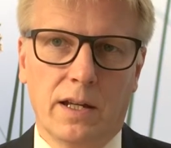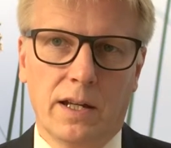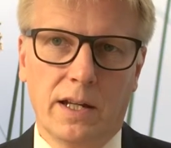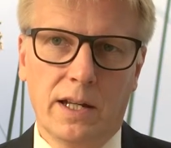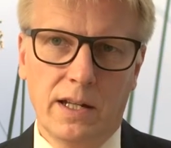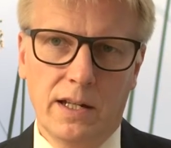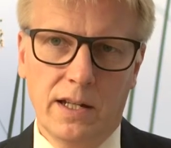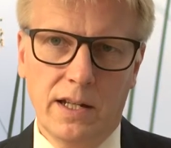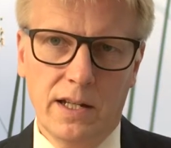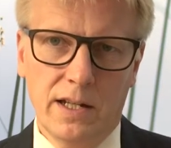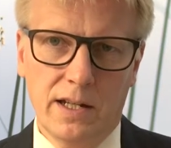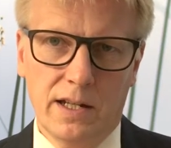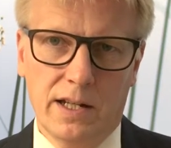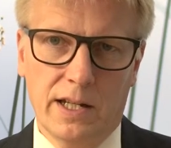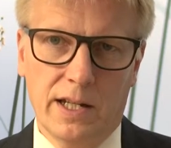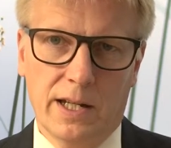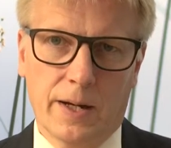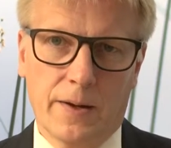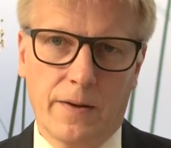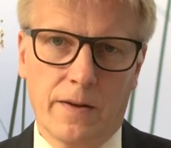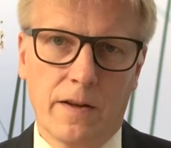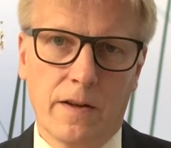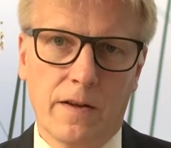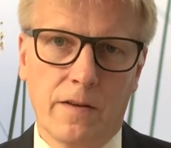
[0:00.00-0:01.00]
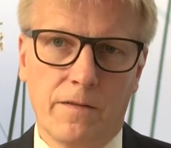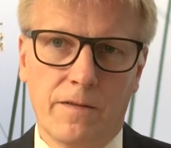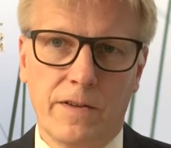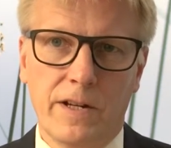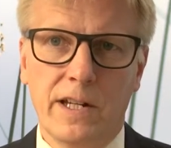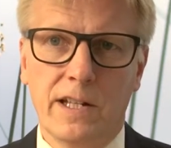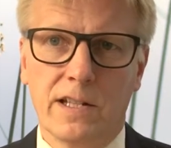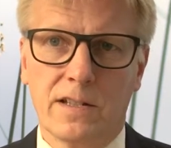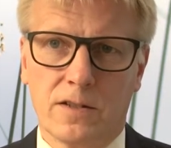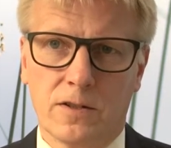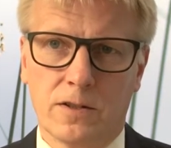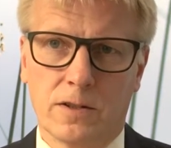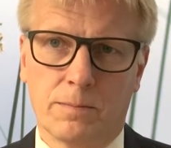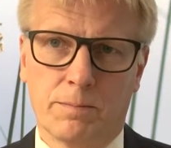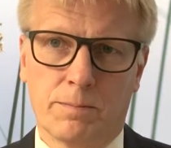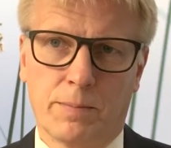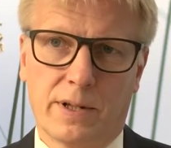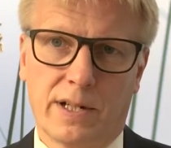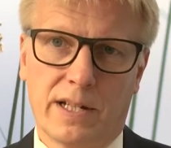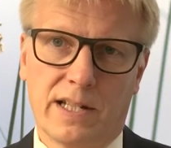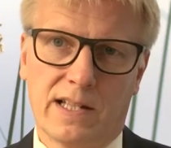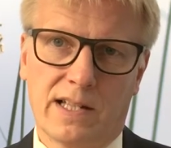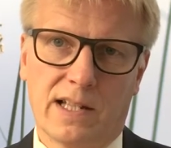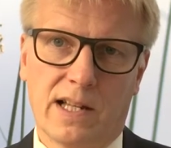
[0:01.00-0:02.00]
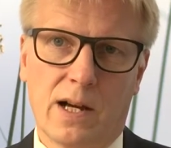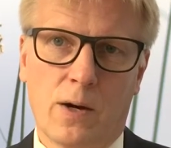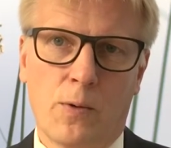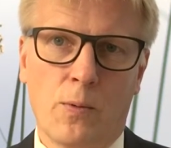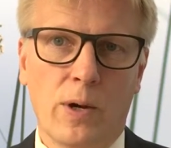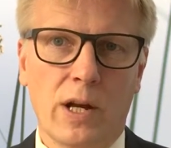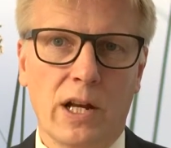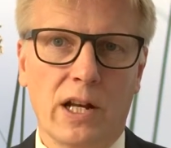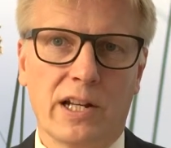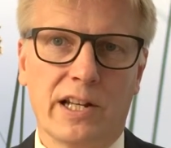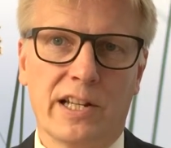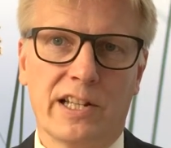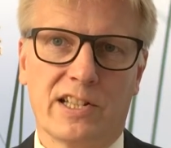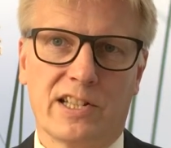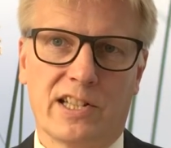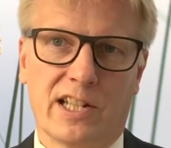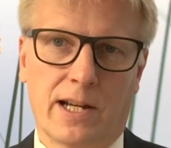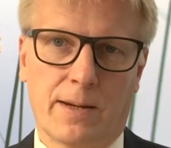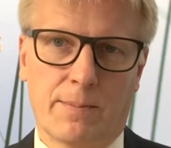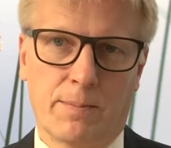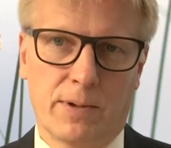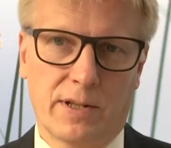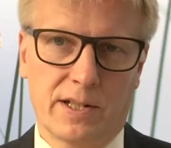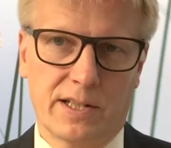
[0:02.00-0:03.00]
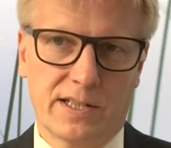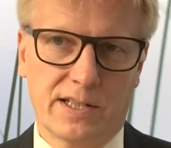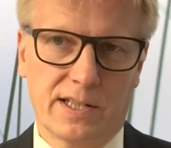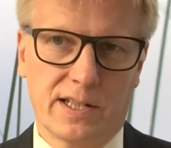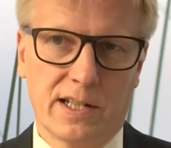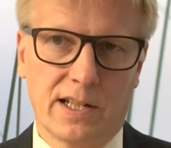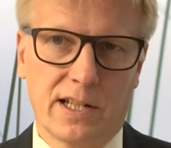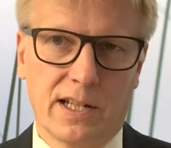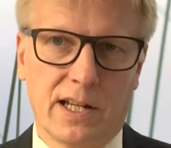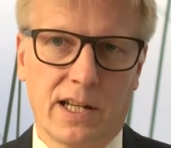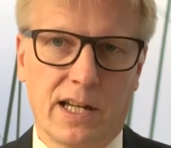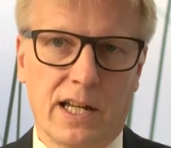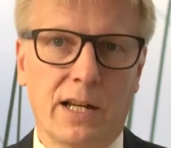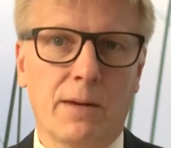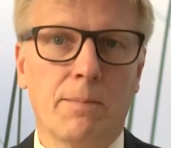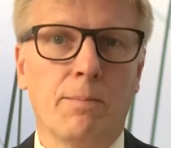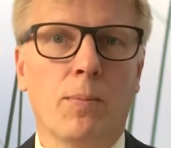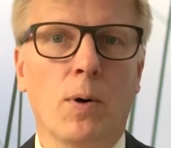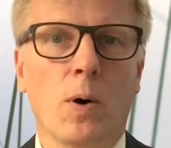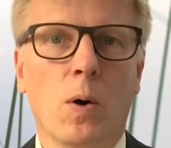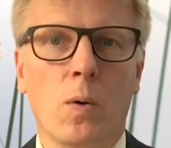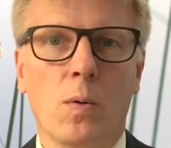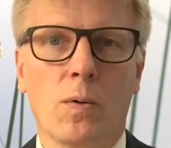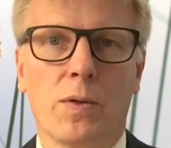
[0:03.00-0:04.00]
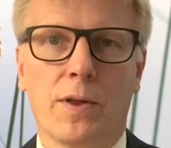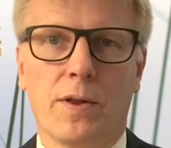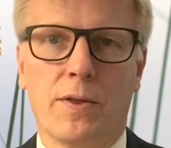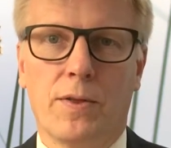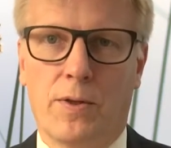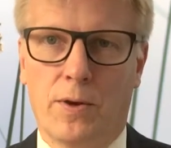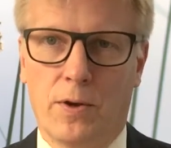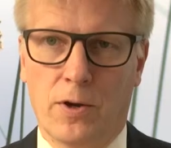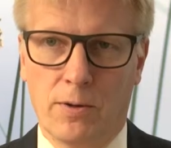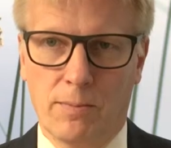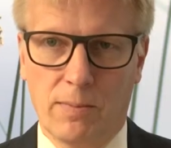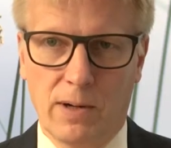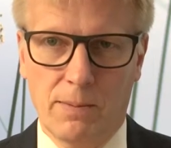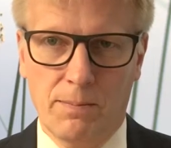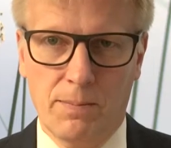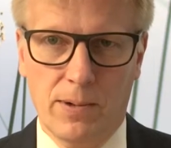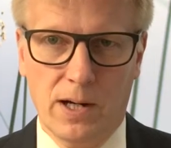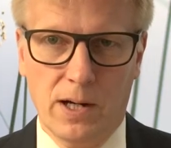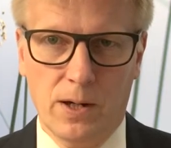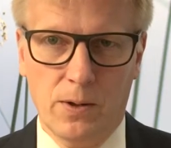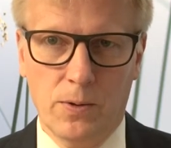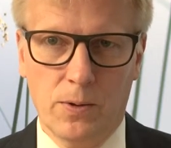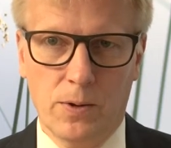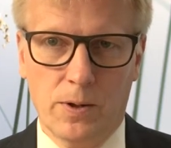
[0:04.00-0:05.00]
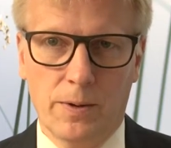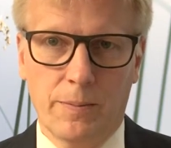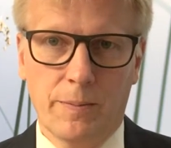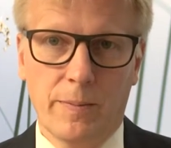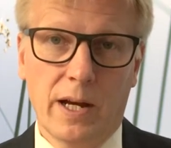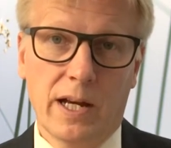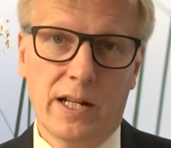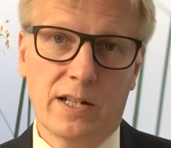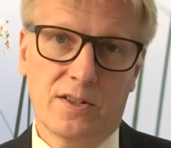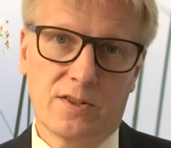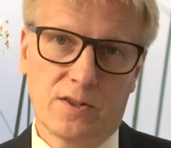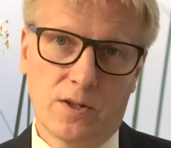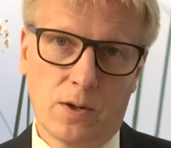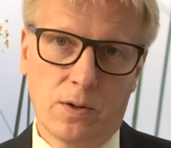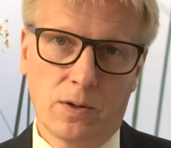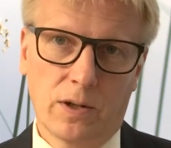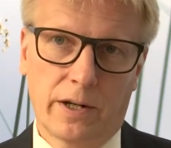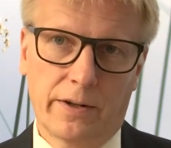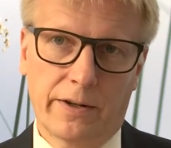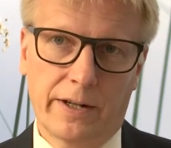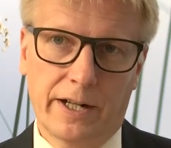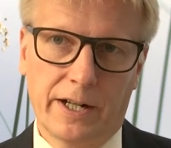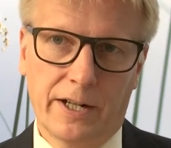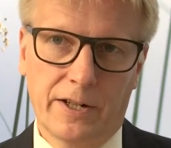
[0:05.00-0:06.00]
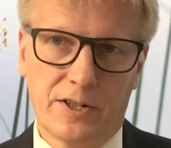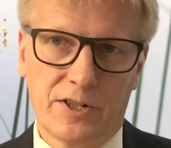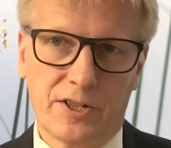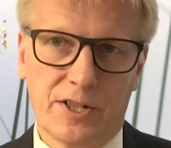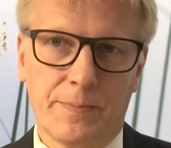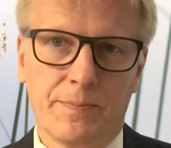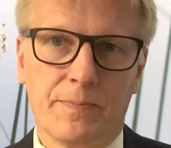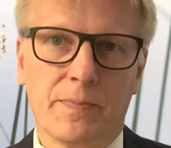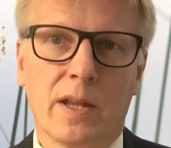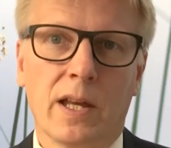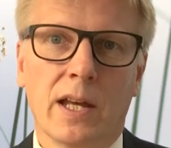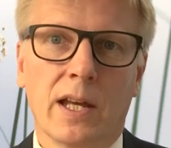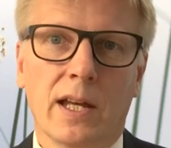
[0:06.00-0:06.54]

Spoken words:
In India, Finnish companies are well established in both thermal power and solar energy,